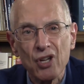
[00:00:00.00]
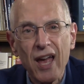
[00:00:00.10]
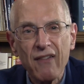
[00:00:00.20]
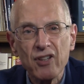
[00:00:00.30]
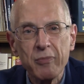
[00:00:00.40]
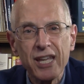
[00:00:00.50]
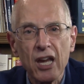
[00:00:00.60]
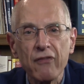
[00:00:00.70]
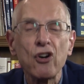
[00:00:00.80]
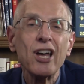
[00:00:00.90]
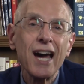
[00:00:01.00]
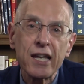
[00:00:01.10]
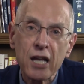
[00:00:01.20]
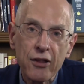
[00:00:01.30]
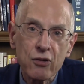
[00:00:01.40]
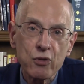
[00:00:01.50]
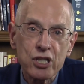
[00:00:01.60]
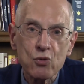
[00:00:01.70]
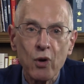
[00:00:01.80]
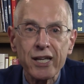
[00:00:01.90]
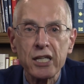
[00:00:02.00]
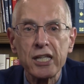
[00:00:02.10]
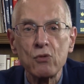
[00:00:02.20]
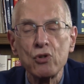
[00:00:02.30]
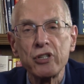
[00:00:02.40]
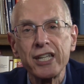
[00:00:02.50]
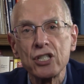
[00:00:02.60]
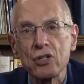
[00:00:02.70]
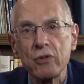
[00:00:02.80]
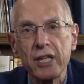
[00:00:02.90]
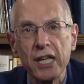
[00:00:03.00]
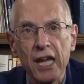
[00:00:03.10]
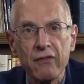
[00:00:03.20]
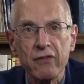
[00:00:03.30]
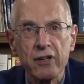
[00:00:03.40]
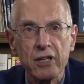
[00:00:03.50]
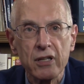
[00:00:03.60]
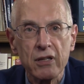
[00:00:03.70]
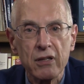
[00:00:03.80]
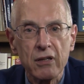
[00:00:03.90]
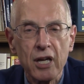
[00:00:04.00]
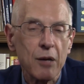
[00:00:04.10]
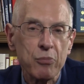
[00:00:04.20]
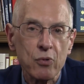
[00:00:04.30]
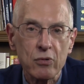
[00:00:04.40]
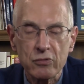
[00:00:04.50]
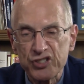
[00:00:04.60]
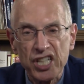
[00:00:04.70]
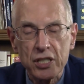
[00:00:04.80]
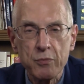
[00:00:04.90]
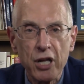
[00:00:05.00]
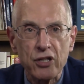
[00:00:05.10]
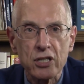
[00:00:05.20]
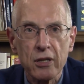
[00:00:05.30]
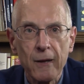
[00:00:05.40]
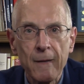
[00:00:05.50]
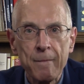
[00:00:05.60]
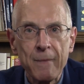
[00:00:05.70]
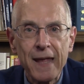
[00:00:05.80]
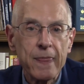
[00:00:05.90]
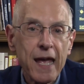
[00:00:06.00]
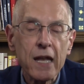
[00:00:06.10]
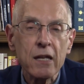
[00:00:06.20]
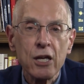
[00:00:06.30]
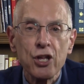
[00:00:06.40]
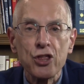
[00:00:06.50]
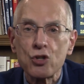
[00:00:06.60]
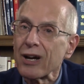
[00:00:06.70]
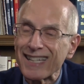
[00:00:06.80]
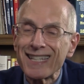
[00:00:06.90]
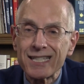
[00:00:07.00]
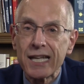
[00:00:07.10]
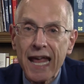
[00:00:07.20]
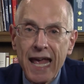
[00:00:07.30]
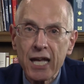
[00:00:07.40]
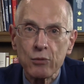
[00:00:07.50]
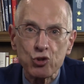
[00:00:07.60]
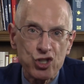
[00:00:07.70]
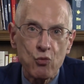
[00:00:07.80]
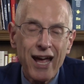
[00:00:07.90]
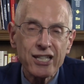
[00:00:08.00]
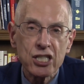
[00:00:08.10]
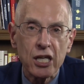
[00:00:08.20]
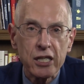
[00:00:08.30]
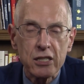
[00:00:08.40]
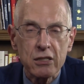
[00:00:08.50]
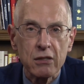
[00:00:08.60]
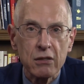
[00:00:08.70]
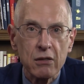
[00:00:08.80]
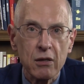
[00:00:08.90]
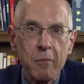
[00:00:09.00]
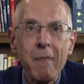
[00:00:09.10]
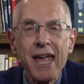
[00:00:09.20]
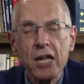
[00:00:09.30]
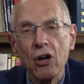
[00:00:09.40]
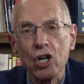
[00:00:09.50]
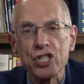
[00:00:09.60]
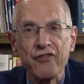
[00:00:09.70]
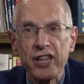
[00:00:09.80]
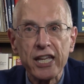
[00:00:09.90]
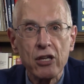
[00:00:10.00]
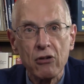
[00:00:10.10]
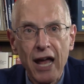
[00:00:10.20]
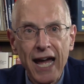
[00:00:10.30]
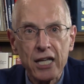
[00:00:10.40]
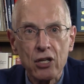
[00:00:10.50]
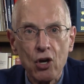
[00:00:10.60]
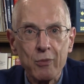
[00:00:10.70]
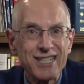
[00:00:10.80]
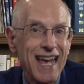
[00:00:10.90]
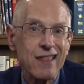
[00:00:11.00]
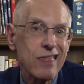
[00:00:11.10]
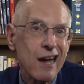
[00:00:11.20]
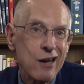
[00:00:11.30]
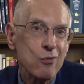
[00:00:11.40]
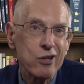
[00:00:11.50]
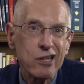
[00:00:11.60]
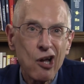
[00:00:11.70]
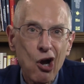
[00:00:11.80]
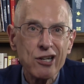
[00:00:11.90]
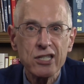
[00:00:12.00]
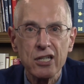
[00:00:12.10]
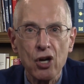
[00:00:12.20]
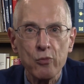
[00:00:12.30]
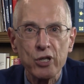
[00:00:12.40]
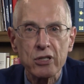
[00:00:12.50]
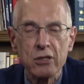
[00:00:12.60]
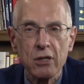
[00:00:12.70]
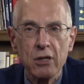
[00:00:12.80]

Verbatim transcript: So you have to be careful. Another reason why you need routine screening every couple, six months. And then the drug, at least in the animals and rat studies, may cause follicular adenomas and thyroid carcinomas.